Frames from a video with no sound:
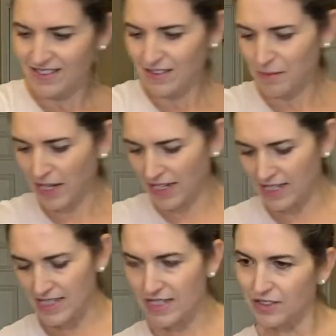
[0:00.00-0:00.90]
Pan
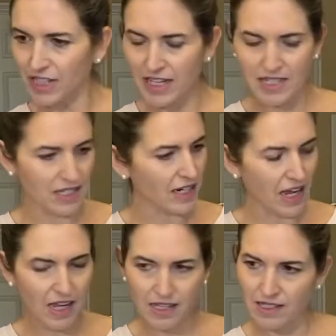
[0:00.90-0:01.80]
is still nice and
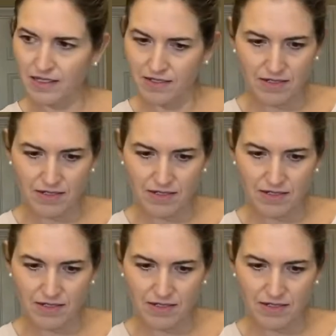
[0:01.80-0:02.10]
hot.